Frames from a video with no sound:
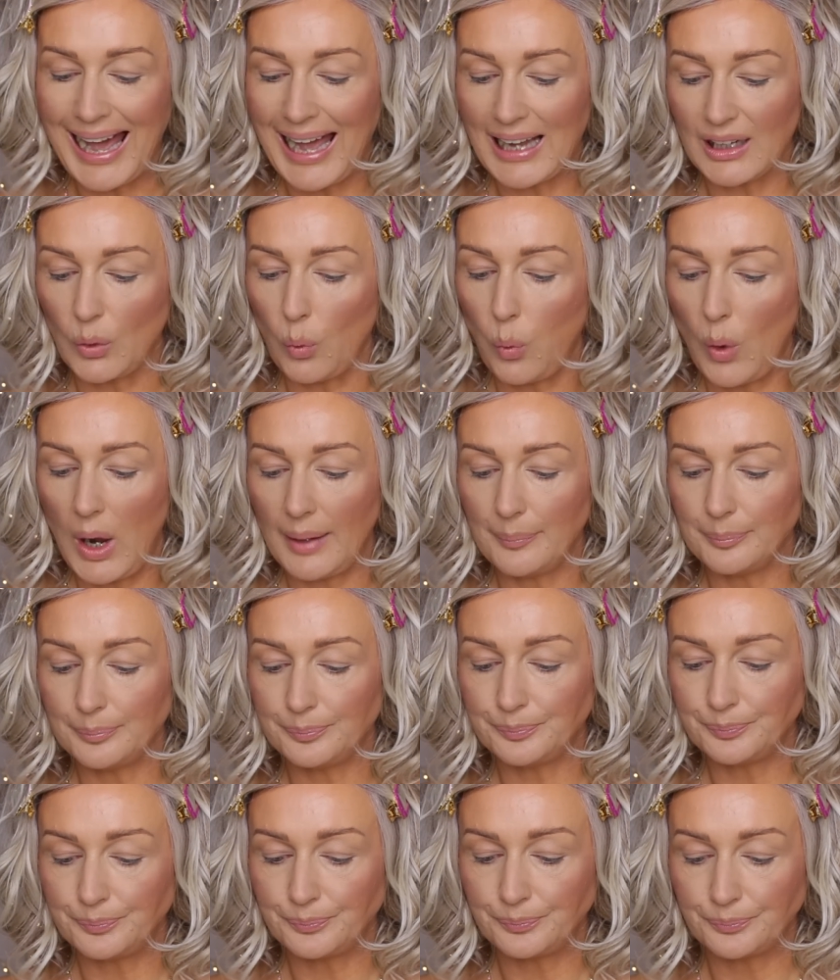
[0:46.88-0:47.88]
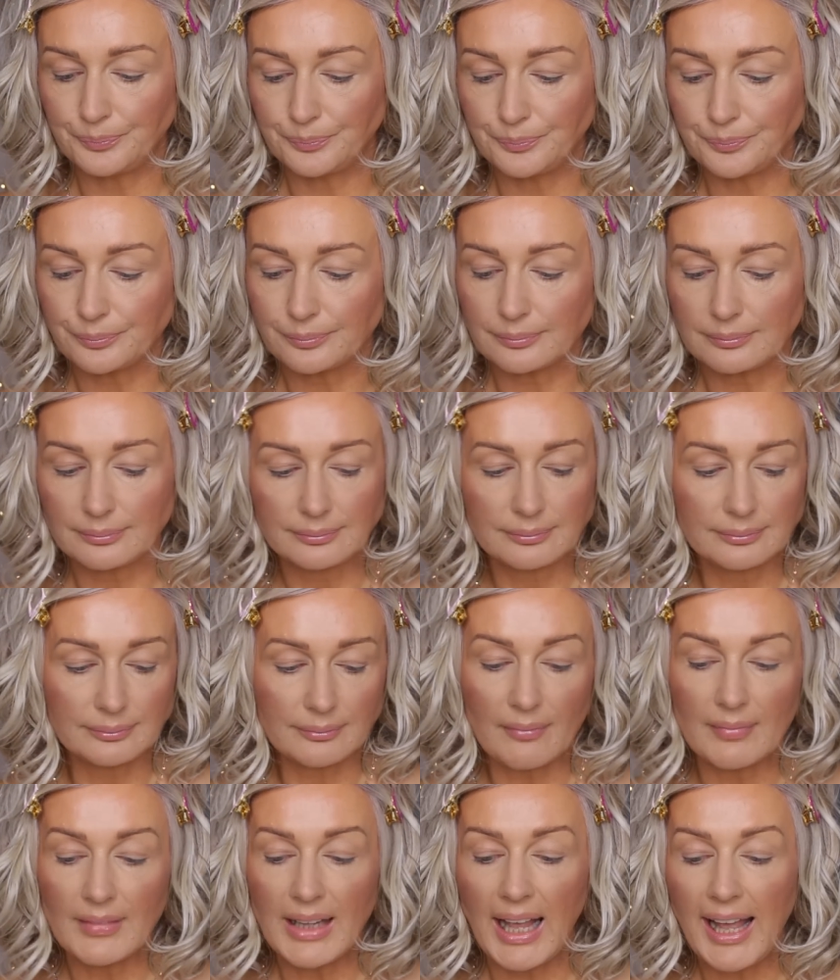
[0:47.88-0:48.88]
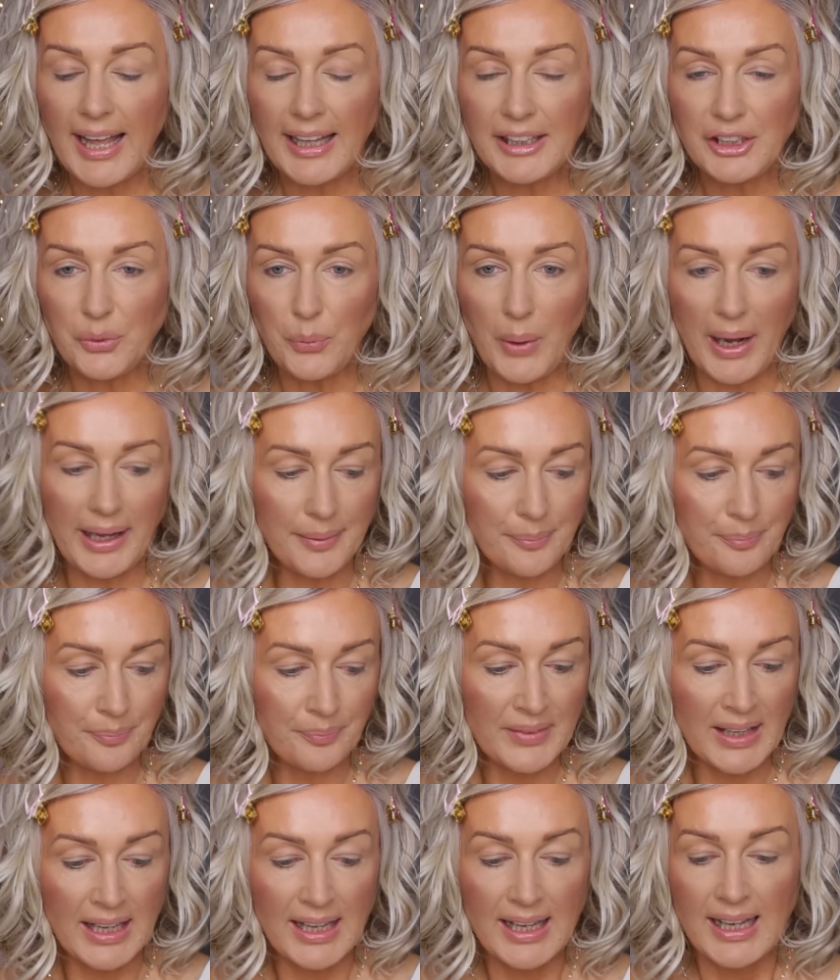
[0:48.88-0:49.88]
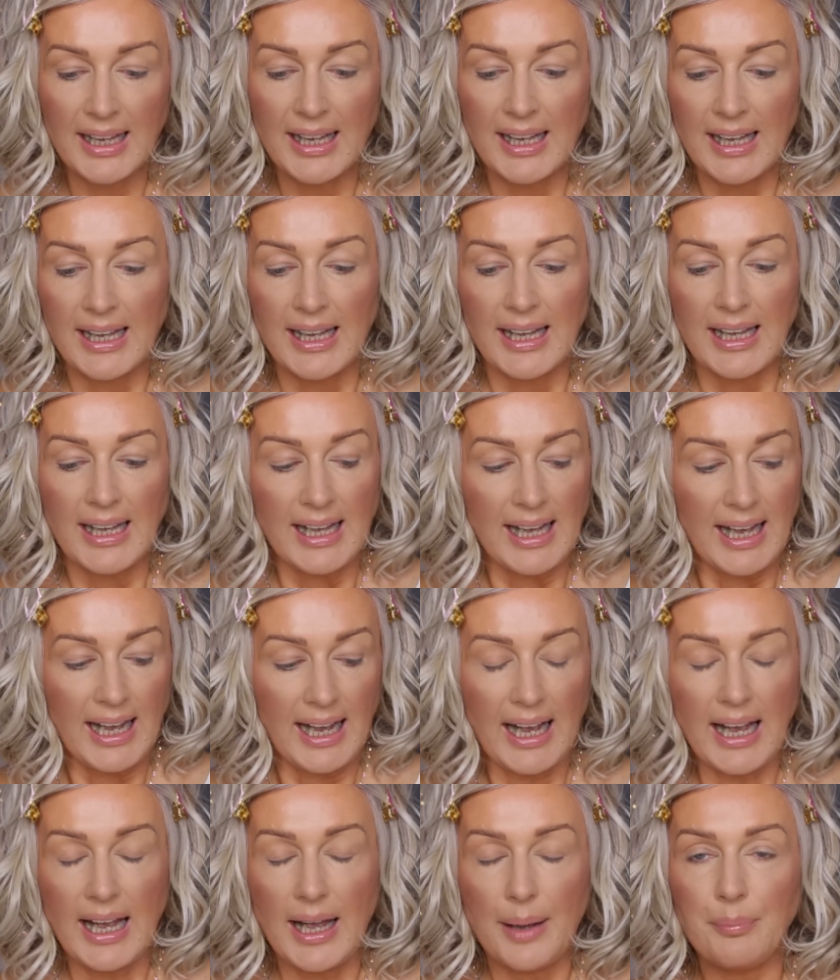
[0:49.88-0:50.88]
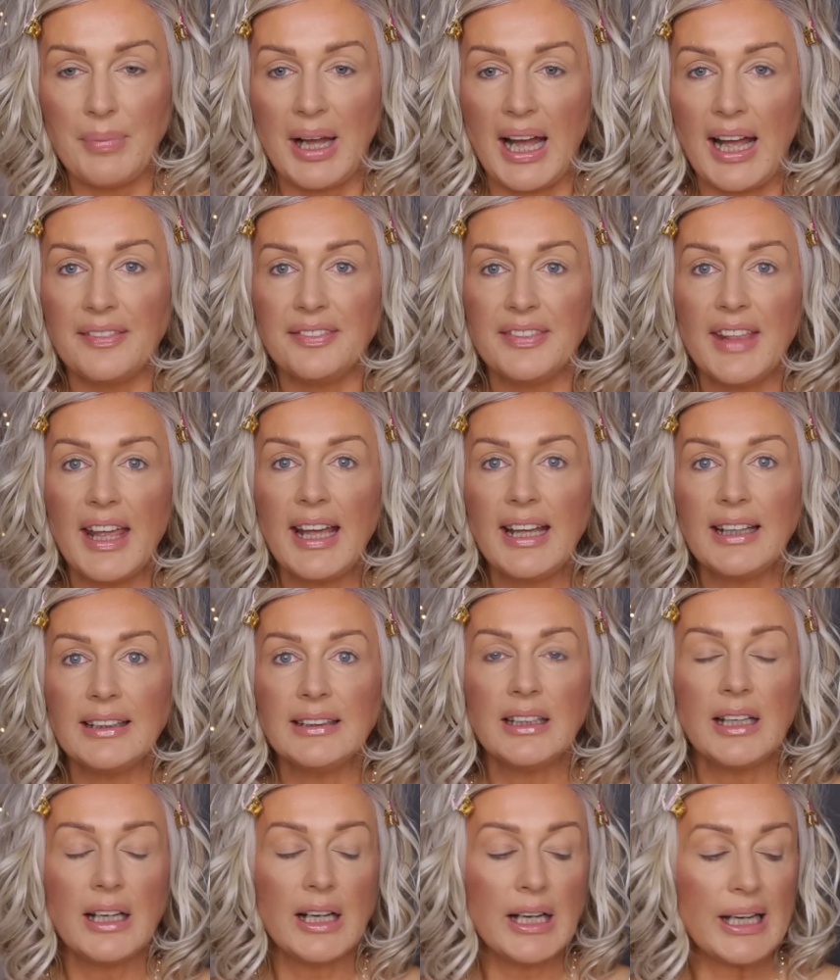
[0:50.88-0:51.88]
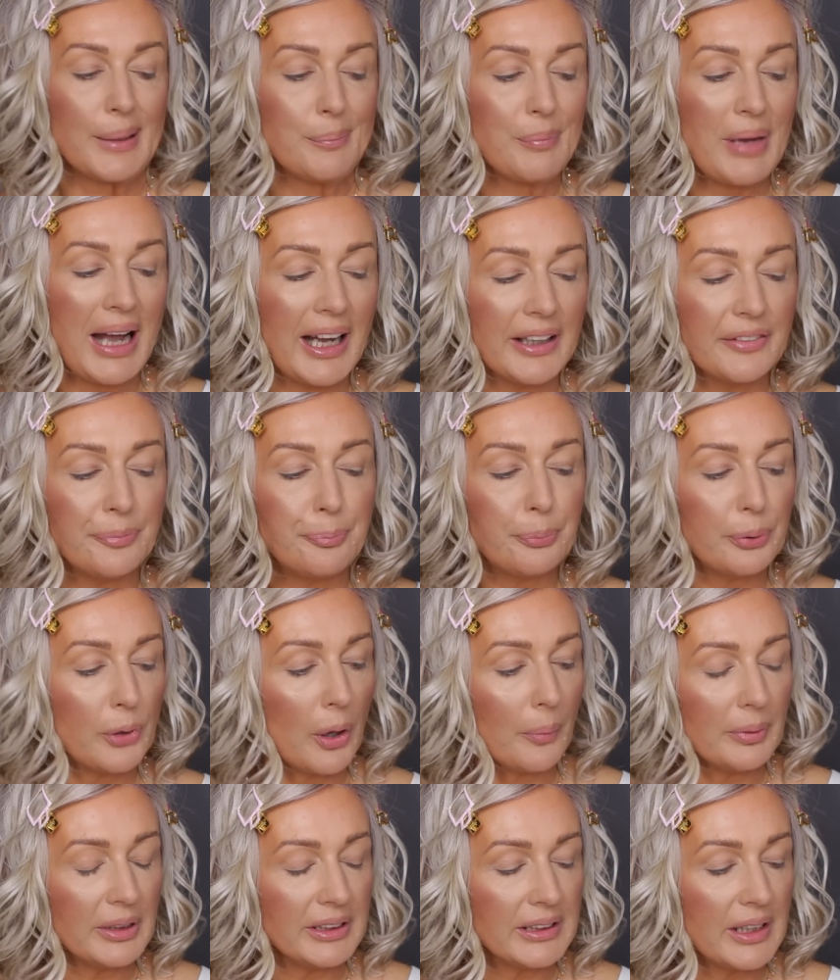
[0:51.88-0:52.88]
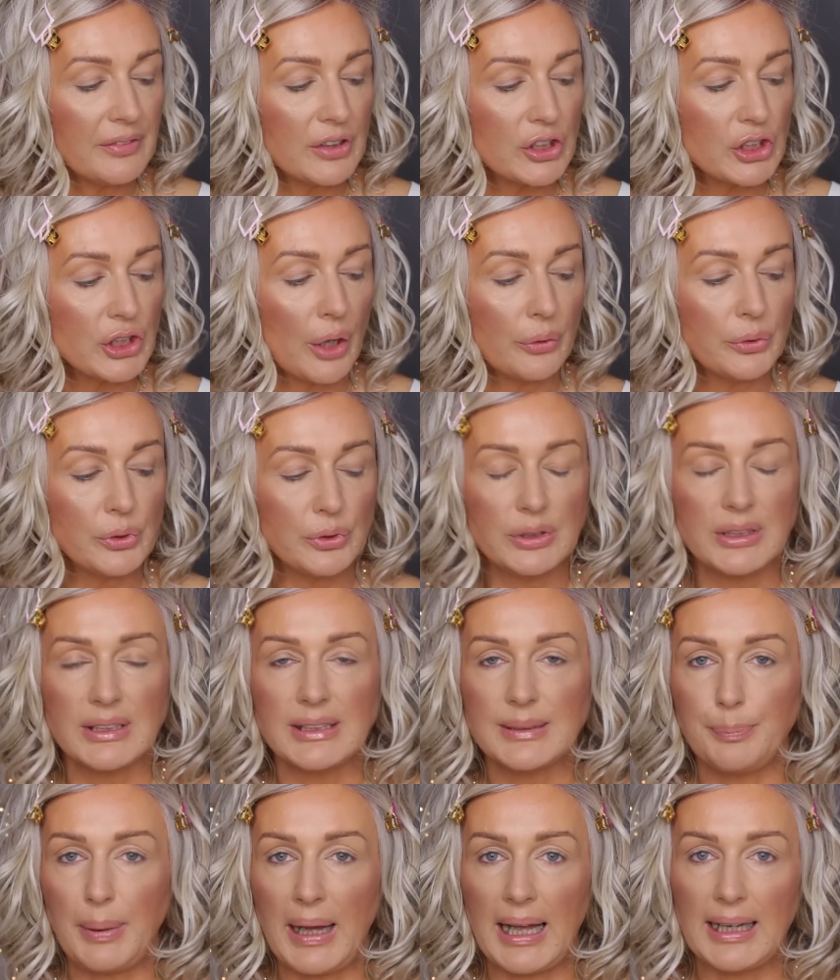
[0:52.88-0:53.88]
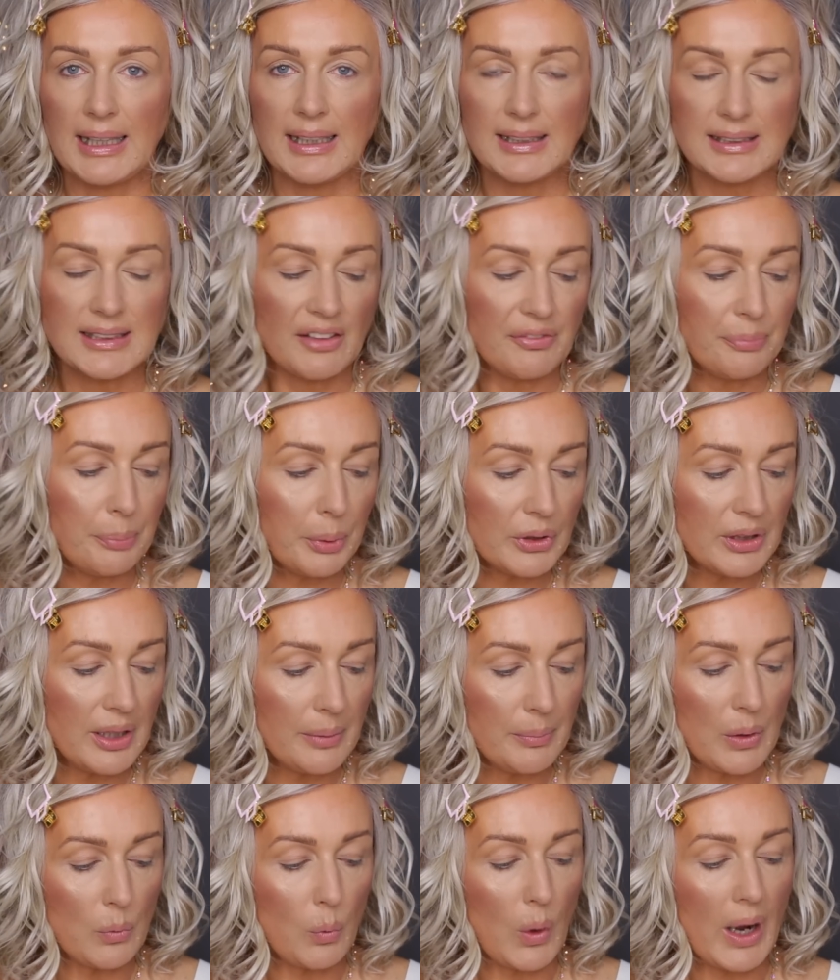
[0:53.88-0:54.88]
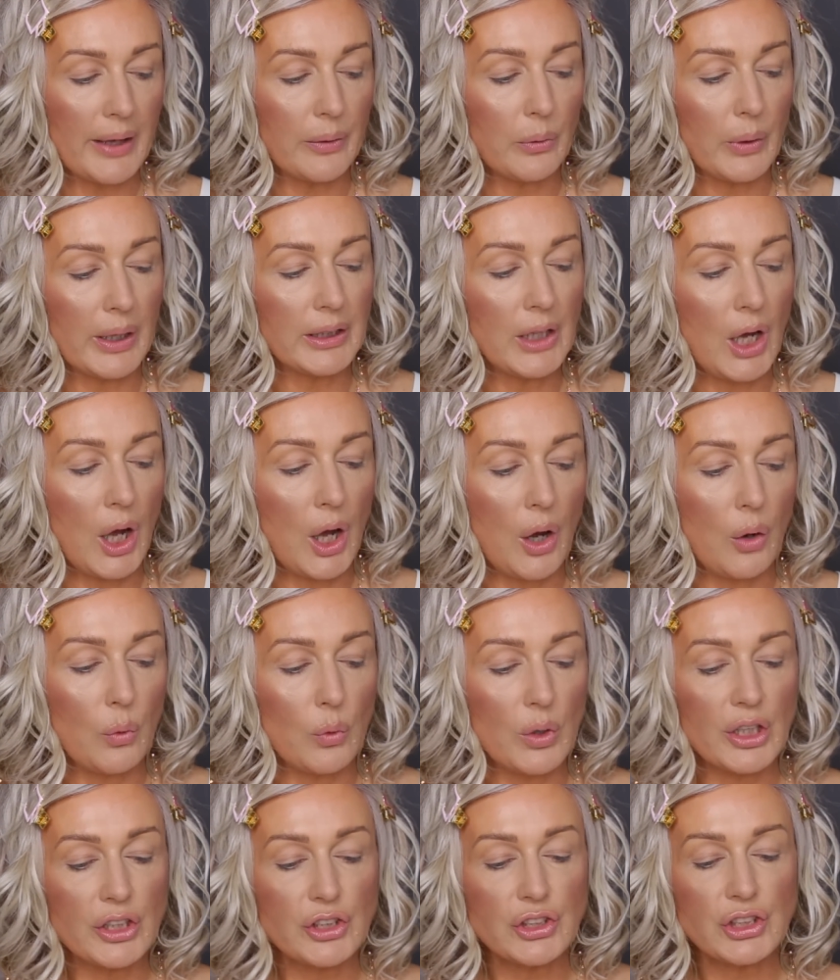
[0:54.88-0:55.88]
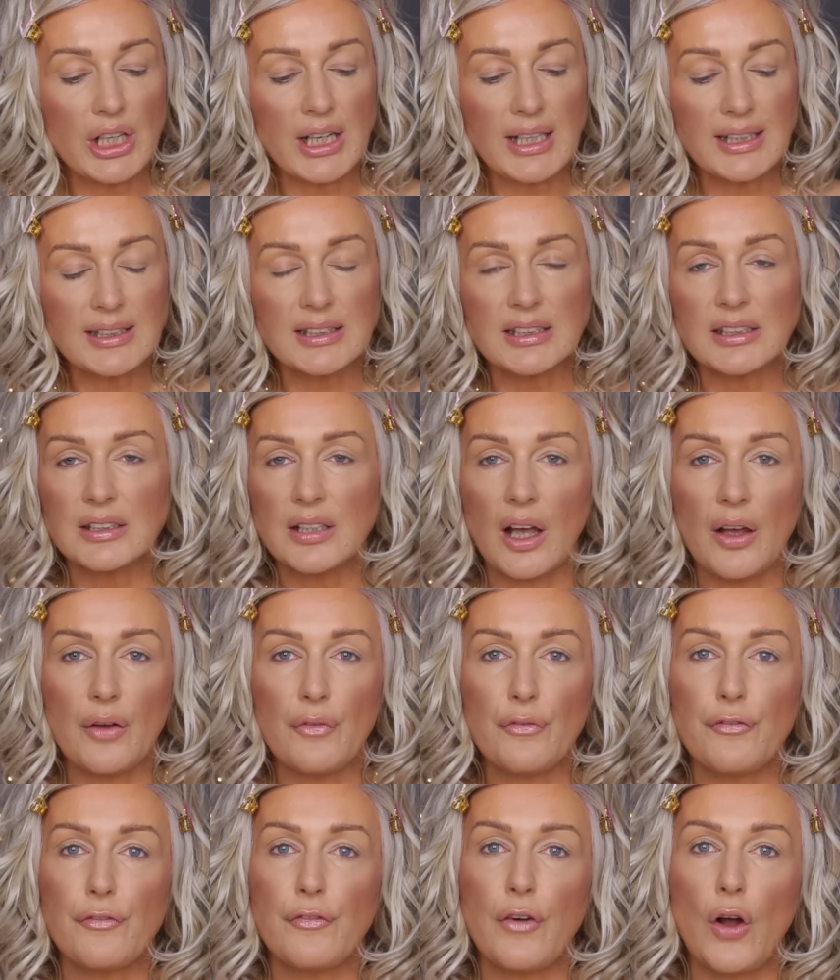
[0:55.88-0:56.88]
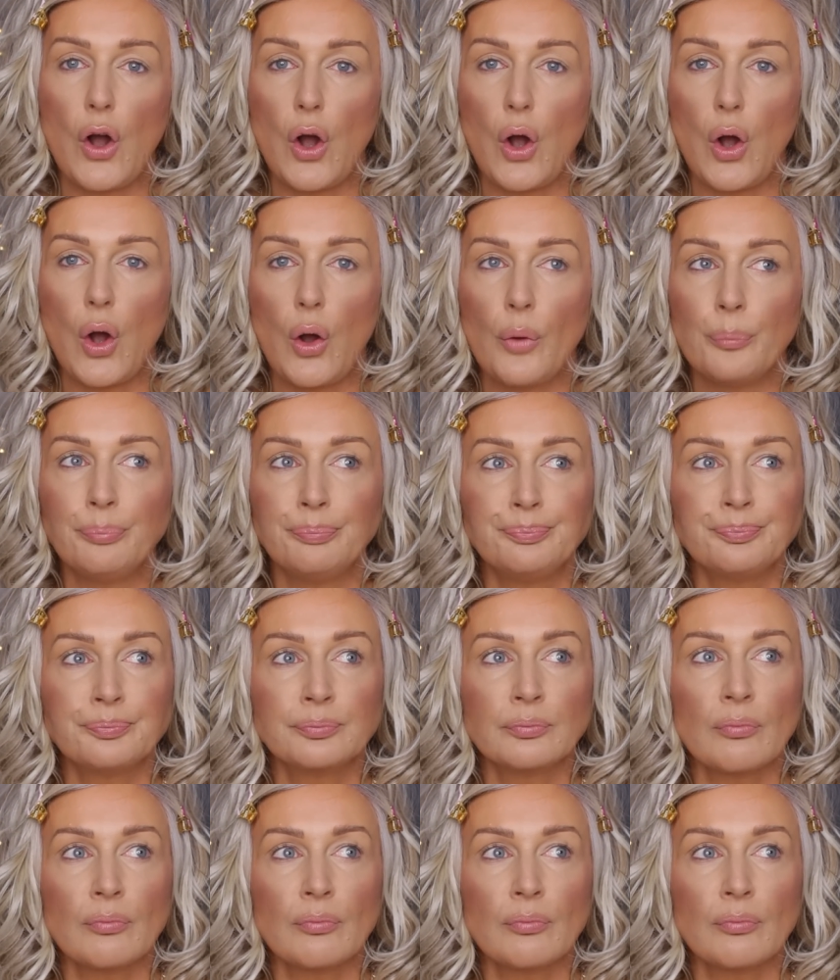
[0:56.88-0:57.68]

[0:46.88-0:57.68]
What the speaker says: aqua. Anyway, and then I've probably never shown you these palettes. I've bought them a while ago just for